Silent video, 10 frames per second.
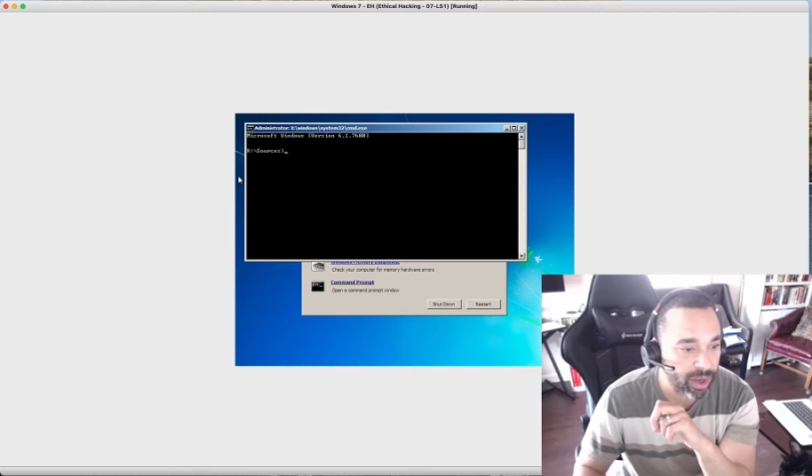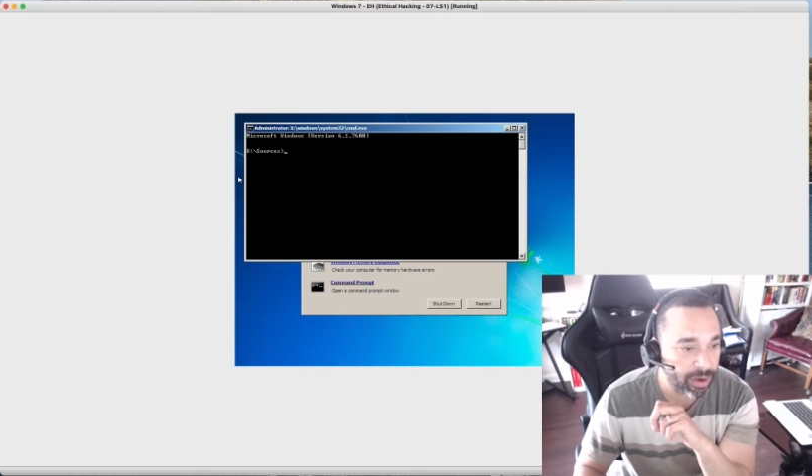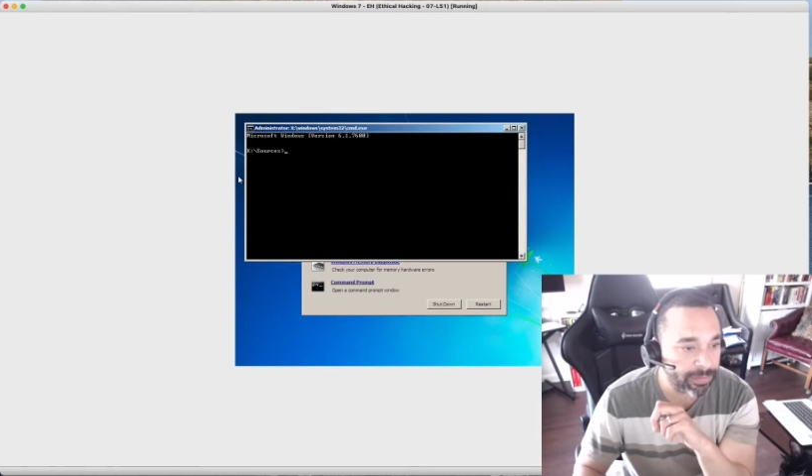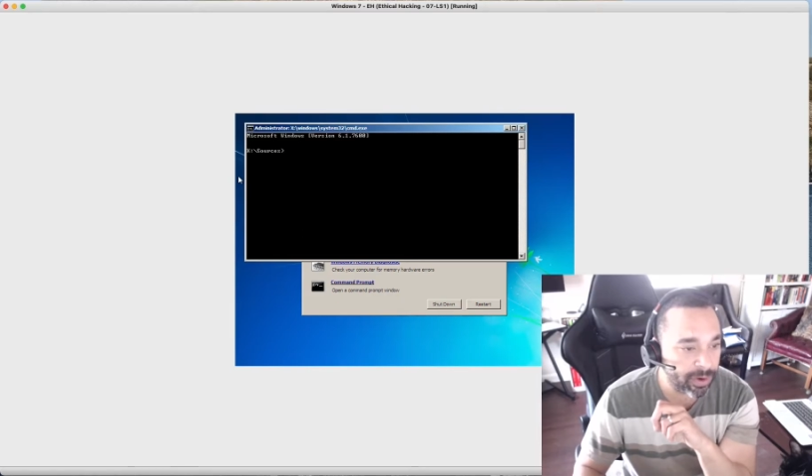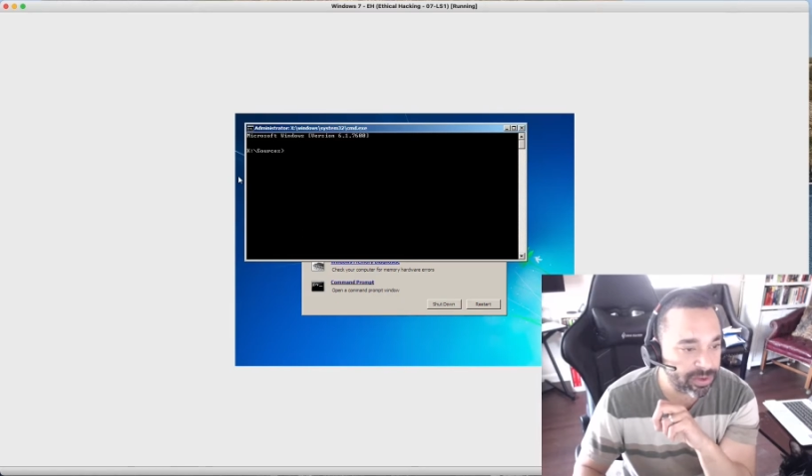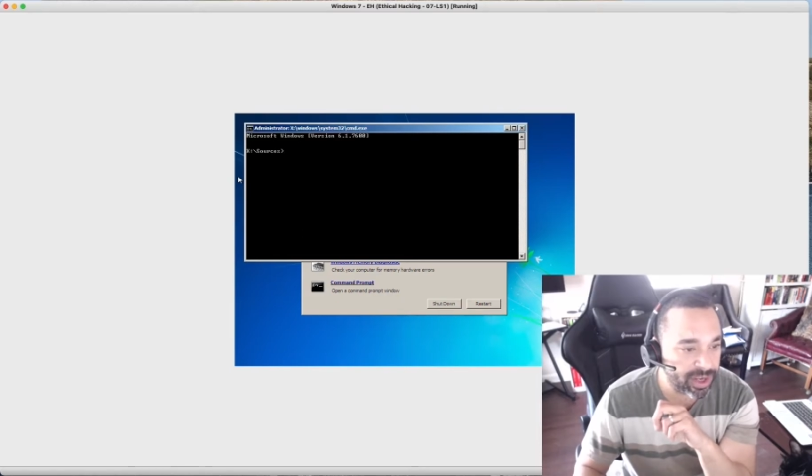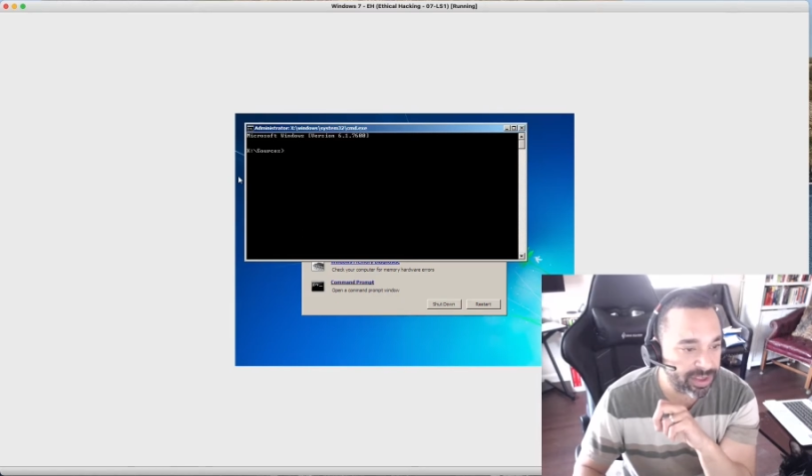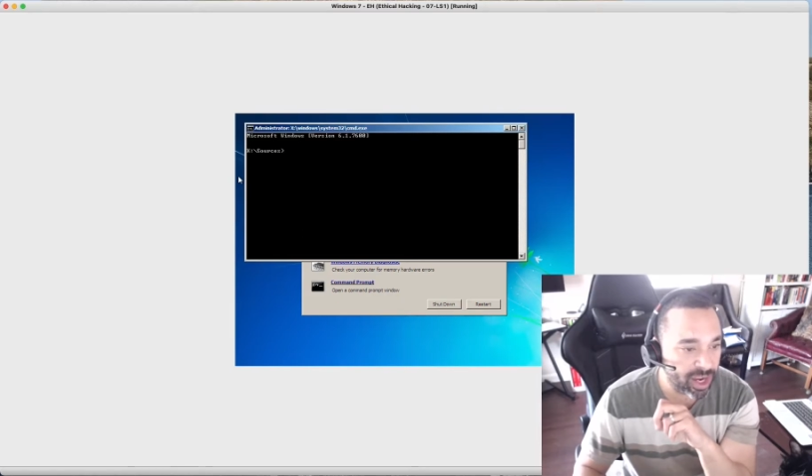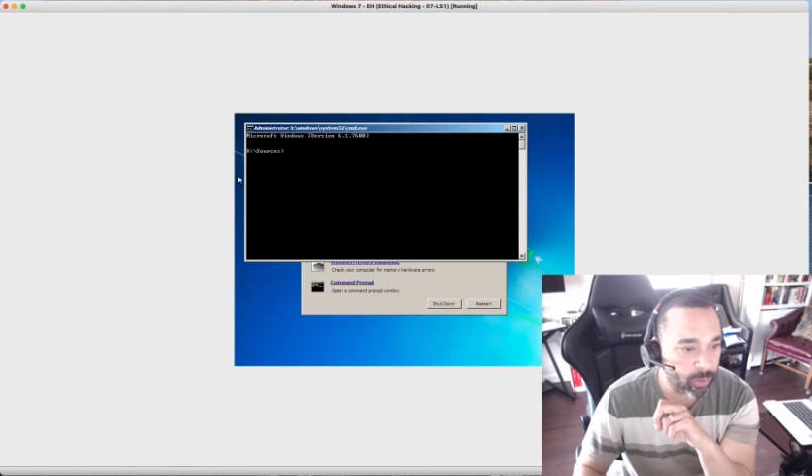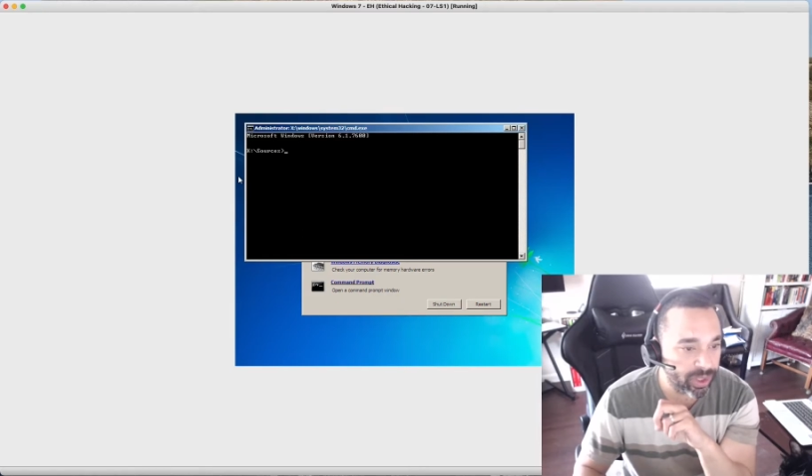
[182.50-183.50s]
first
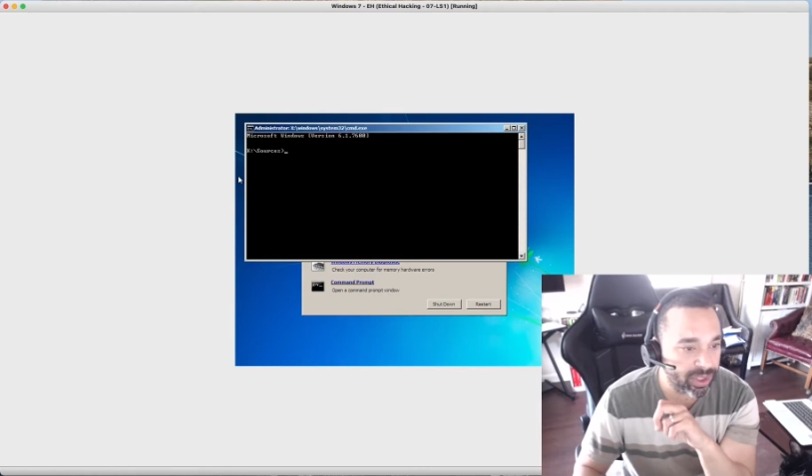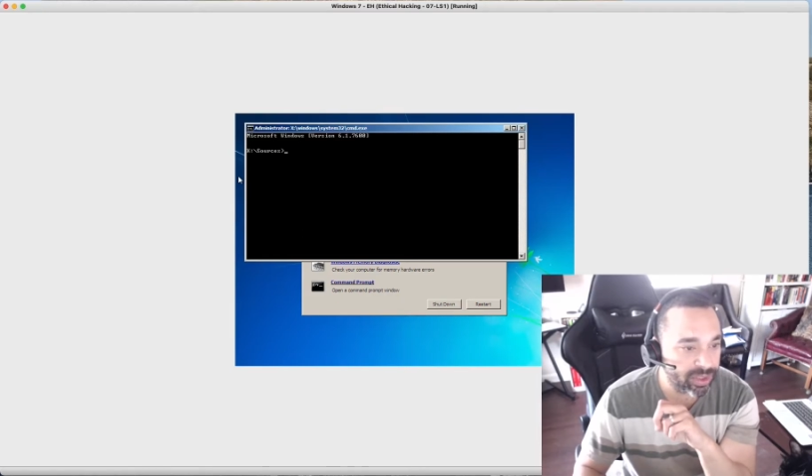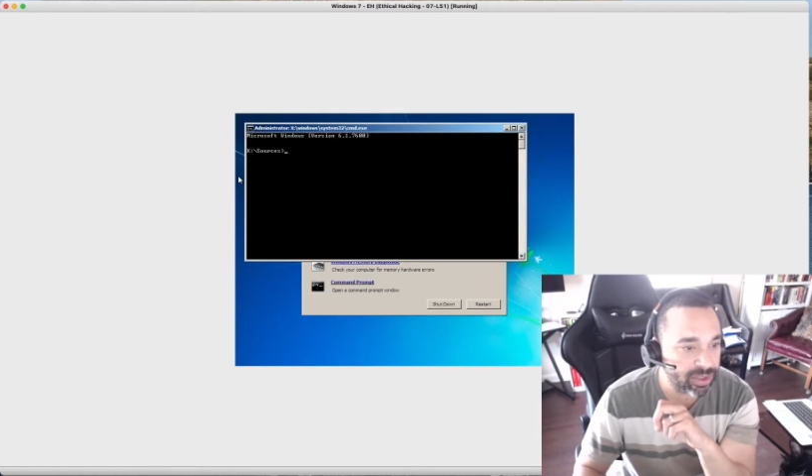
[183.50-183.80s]
thing that we can